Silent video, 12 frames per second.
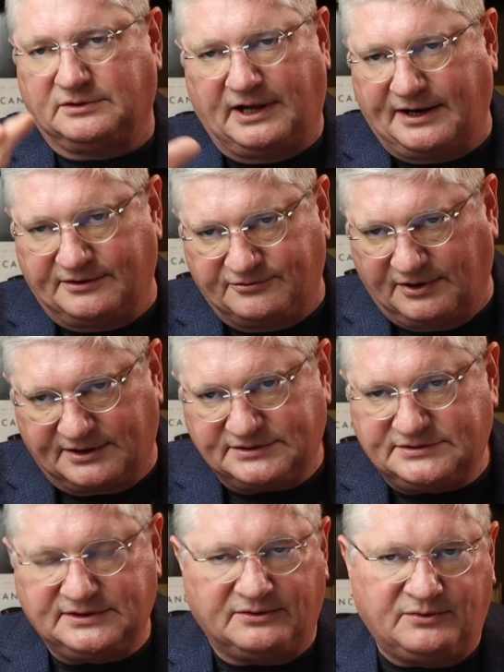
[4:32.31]
a lot of
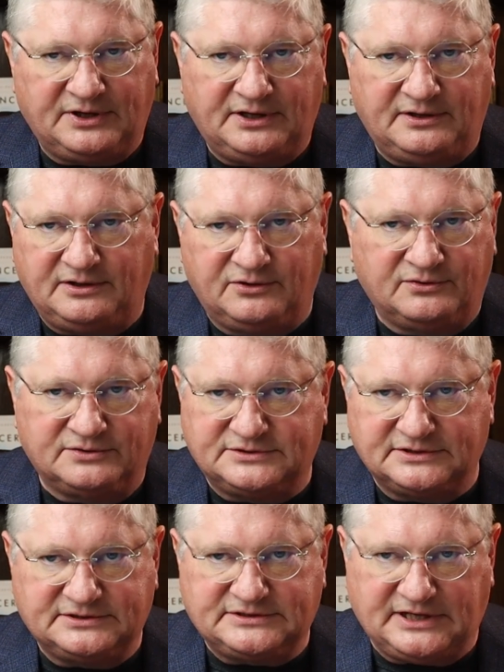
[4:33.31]
drugs that we
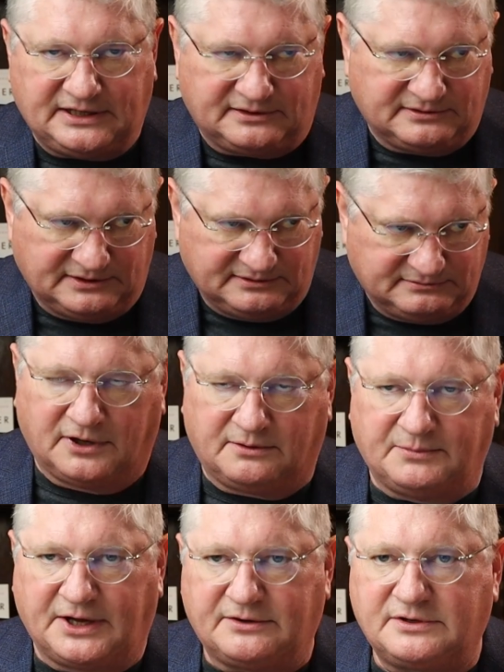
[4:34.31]
use and take that are
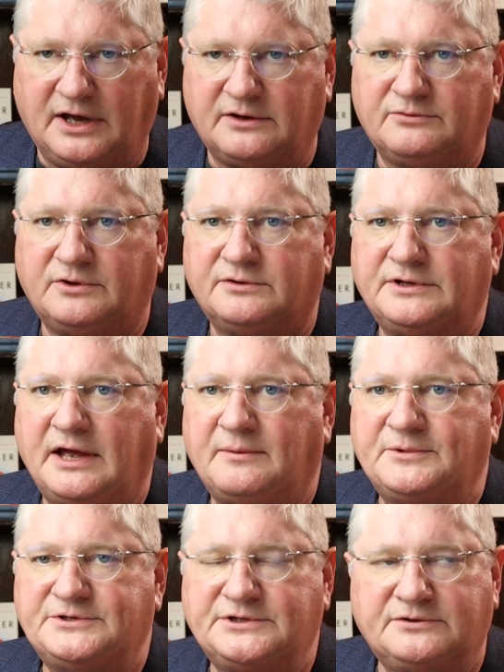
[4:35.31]
mitochondrial
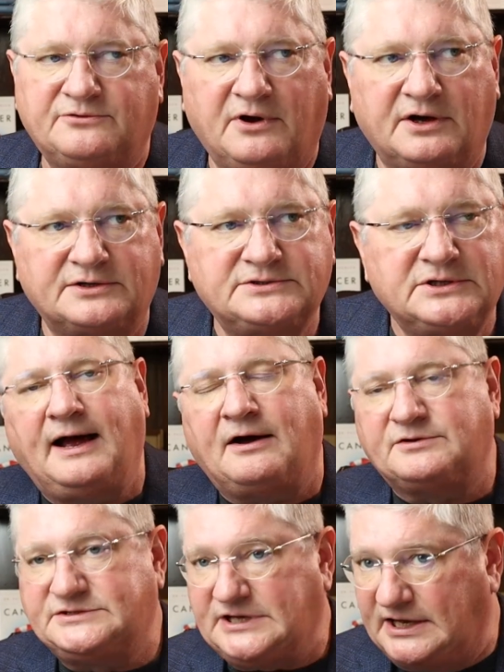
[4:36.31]
damaging drugs,
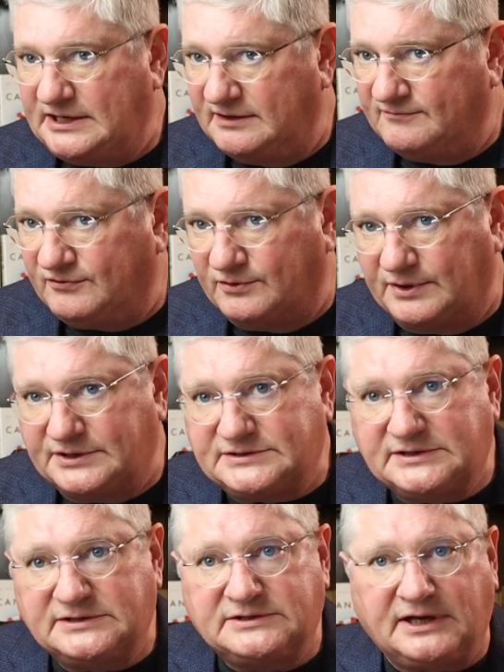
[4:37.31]
outside
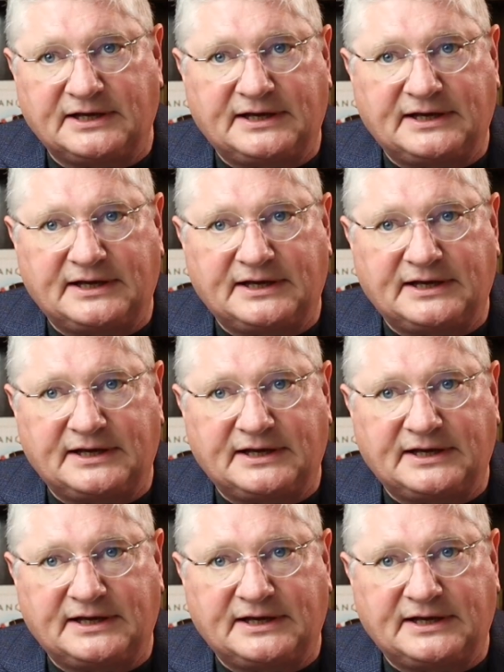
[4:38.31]
influences